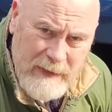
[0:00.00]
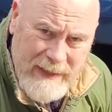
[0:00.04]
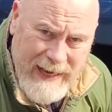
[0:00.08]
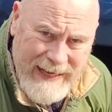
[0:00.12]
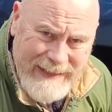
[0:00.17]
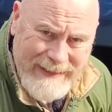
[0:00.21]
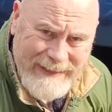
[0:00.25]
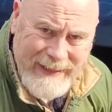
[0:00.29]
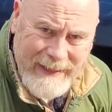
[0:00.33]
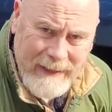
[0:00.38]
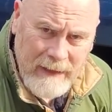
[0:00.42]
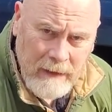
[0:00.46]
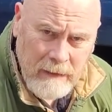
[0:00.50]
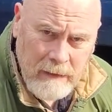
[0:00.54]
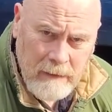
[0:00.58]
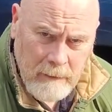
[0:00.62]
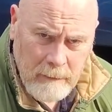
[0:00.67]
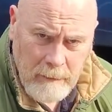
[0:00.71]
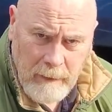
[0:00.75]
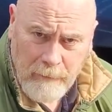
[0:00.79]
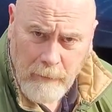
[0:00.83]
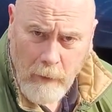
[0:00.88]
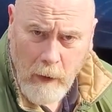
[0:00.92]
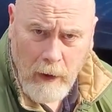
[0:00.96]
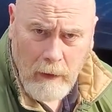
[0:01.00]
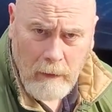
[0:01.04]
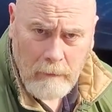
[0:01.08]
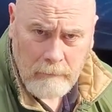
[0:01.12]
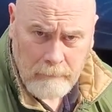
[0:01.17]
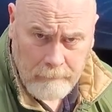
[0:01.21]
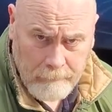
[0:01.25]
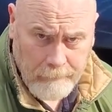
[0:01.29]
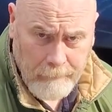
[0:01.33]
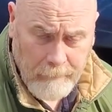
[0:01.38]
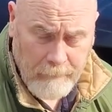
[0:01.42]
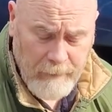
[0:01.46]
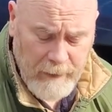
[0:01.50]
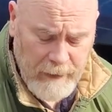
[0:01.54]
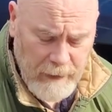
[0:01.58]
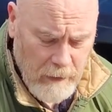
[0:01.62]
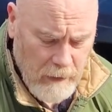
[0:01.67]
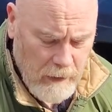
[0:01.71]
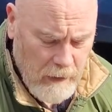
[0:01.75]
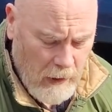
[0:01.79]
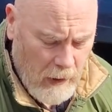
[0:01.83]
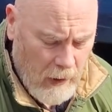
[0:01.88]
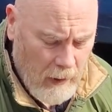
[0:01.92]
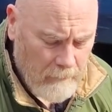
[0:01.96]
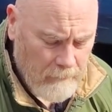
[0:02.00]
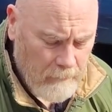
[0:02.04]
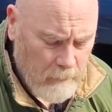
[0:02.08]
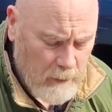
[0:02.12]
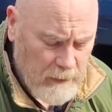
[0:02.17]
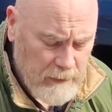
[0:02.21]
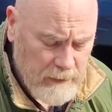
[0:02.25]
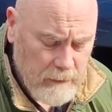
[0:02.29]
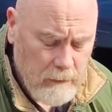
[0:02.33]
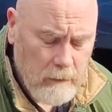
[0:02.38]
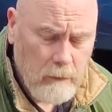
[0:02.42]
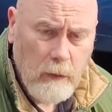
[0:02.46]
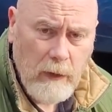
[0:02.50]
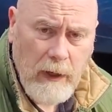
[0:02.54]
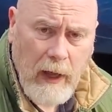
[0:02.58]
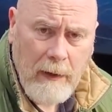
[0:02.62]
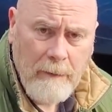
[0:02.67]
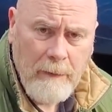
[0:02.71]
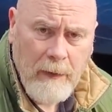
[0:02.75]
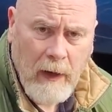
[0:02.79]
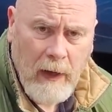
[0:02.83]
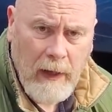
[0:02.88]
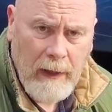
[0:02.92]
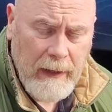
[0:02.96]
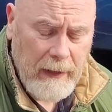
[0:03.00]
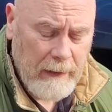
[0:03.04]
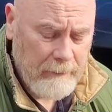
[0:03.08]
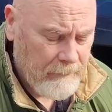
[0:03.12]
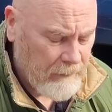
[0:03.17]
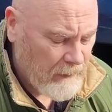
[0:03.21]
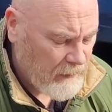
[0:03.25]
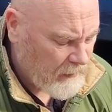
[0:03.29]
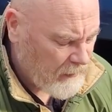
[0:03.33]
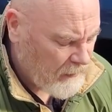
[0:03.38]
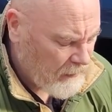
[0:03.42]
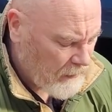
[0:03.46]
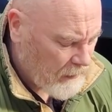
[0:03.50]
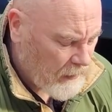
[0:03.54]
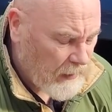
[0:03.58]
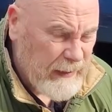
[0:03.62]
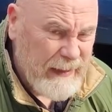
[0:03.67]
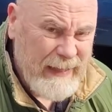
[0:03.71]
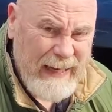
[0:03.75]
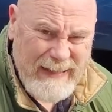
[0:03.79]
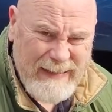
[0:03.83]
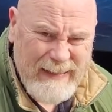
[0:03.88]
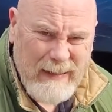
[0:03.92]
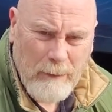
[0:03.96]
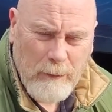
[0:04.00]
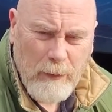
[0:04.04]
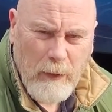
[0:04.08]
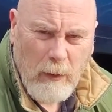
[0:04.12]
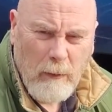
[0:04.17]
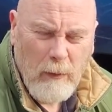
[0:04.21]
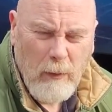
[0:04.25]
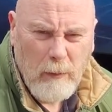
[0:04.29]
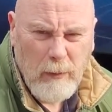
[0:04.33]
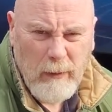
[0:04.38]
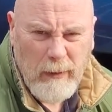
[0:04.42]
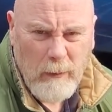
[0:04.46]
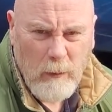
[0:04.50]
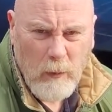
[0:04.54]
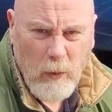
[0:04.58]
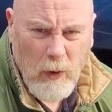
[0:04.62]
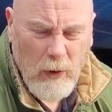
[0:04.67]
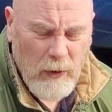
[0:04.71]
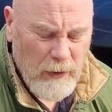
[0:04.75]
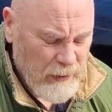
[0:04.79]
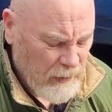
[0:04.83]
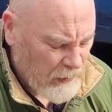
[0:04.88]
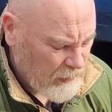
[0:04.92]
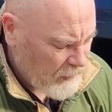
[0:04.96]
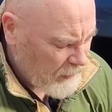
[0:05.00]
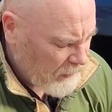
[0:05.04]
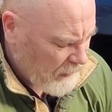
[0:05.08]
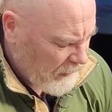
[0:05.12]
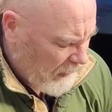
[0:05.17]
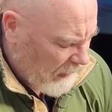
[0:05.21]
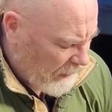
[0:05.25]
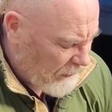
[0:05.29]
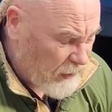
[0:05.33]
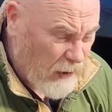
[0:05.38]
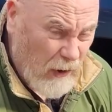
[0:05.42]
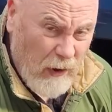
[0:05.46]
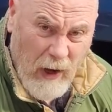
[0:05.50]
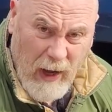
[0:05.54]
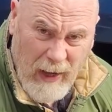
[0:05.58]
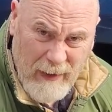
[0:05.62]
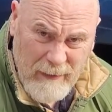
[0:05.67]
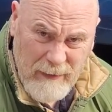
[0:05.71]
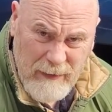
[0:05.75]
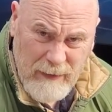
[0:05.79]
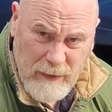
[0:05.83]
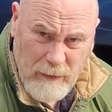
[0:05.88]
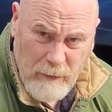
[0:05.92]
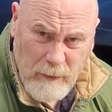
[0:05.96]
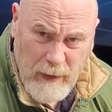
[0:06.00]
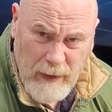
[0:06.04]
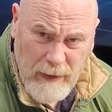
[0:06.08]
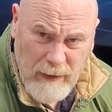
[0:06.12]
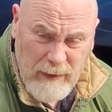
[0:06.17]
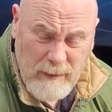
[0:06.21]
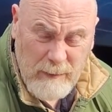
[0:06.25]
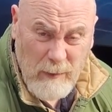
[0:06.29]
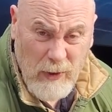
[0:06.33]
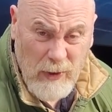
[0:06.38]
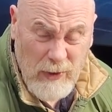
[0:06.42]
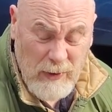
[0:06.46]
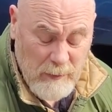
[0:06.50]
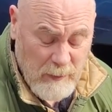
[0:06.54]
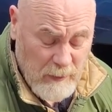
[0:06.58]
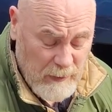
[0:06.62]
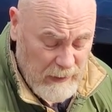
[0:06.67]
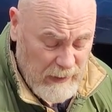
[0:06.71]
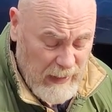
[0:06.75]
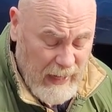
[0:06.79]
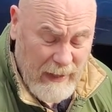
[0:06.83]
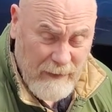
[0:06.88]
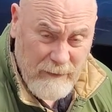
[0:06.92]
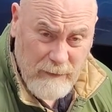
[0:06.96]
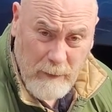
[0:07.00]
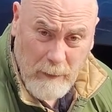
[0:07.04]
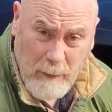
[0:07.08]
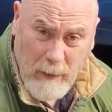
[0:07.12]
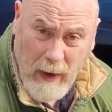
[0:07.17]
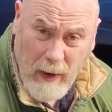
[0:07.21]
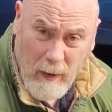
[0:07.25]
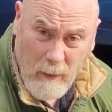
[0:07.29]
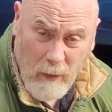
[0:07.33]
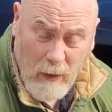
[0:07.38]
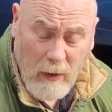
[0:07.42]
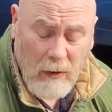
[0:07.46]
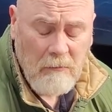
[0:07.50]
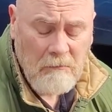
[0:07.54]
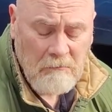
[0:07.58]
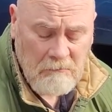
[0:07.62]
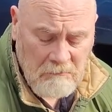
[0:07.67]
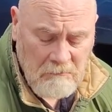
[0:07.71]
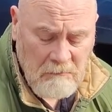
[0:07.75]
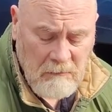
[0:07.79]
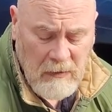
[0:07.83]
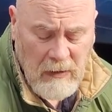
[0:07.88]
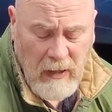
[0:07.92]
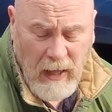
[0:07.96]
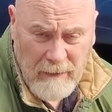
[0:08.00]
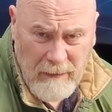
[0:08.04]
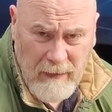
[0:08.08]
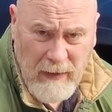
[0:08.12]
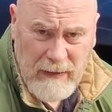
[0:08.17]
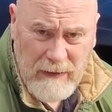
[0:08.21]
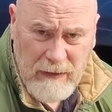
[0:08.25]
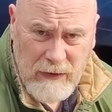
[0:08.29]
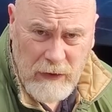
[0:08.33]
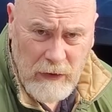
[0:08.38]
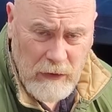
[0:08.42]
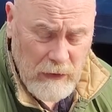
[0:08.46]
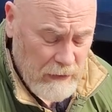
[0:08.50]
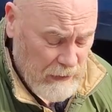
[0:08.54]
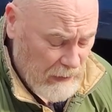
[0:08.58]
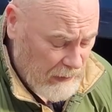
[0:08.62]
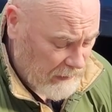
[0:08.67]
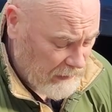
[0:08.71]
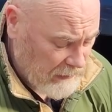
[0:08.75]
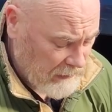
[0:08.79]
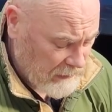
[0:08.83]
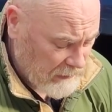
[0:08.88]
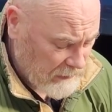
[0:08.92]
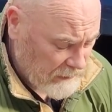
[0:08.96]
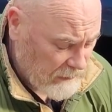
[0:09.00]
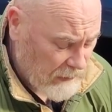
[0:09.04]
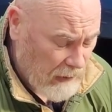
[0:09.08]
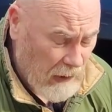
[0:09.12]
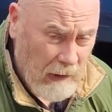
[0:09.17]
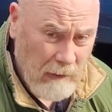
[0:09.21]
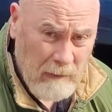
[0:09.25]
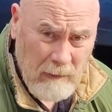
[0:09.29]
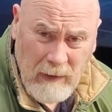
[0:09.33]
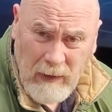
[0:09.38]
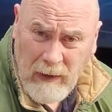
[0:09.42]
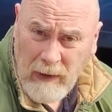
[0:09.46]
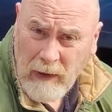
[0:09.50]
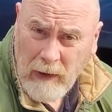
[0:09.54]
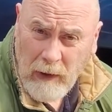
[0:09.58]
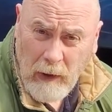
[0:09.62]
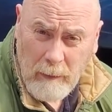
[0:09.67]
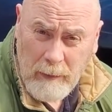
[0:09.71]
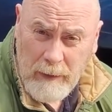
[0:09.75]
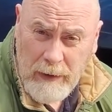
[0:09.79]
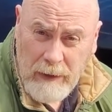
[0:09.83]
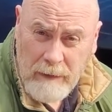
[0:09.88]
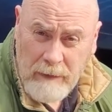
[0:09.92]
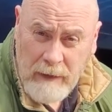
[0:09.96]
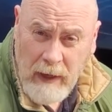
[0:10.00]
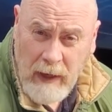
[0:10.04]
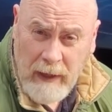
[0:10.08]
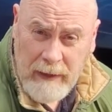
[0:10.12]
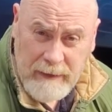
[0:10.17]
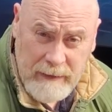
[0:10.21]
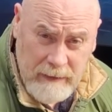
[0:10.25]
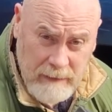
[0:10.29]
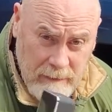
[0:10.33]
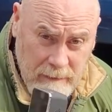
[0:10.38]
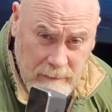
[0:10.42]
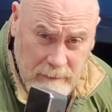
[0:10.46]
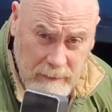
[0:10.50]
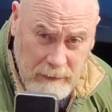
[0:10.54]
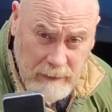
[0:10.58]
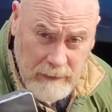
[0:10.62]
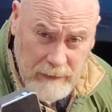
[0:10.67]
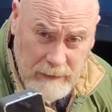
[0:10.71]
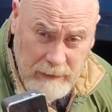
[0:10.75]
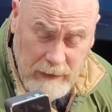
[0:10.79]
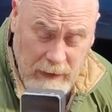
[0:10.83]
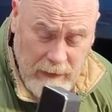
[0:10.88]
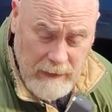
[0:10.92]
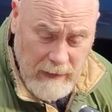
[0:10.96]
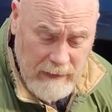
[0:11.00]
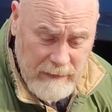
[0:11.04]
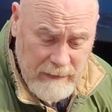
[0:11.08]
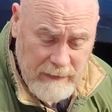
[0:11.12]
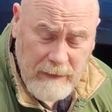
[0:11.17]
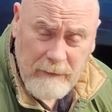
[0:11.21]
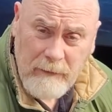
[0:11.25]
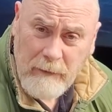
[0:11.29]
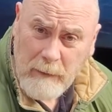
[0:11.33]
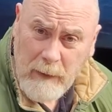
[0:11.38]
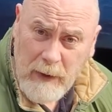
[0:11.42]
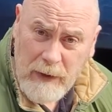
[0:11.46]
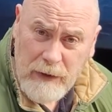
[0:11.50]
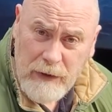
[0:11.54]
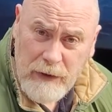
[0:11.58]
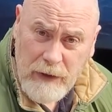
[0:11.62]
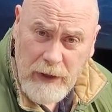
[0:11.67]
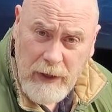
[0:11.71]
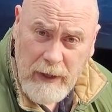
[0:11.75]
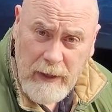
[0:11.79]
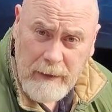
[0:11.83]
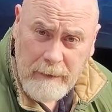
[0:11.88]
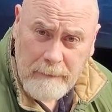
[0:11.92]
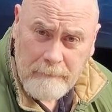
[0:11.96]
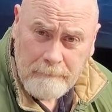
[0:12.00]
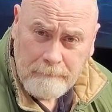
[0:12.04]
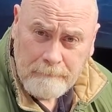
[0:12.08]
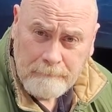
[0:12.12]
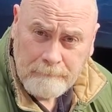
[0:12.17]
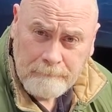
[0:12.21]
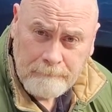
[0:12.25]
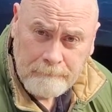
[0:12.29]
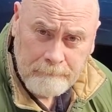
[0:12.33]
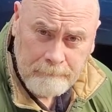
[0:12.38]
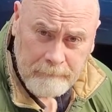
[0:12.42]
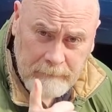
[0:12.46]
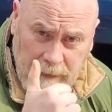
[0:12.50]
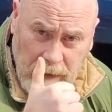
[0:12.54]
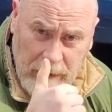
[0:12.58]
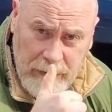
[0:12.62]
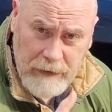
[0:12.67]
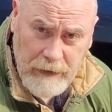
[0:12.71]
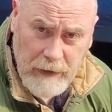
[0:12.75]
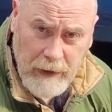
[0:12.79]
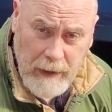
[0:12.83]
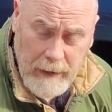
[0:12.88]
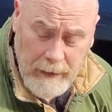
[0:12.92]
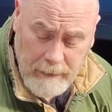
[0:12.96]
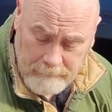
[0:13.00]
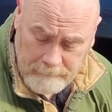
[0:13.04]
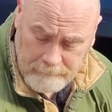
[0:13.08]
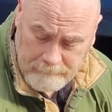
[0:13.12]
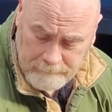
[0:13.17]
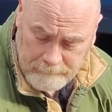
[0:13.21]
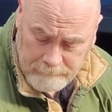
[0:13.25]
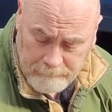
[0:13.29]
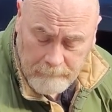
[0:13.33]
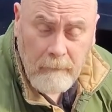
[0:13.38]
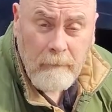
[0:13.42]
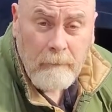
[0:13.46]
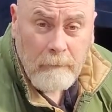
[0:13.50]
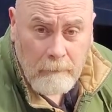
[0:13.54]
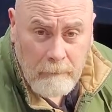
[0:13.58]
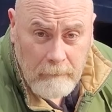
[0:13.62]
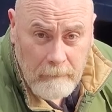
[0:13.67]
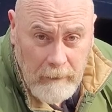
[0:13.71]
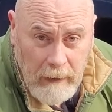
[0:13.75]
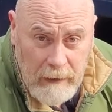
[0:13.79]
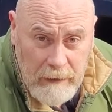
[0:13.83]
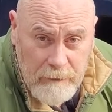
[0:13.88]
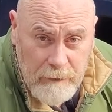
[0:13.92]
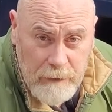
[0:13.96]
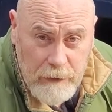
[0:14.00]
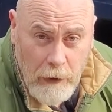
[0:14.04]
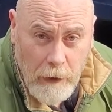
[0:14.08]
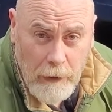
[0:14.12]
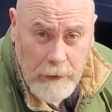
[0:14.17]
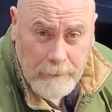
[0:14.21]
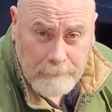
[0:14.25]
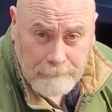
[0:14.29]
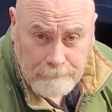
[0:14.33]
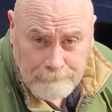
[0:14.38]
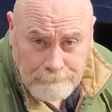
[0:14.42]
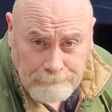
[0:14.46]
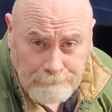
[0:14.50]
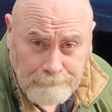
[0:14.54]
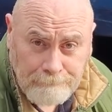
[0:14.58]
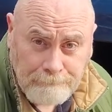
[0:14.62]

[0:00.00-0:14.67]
I was asking before our video cut off was, would I buy it? Yes, I probably would. I don't like the screen as much, but the extra power, I think that's a good thing. So up to you guys, but that's the information you need. Catch you later. Thanks for joining.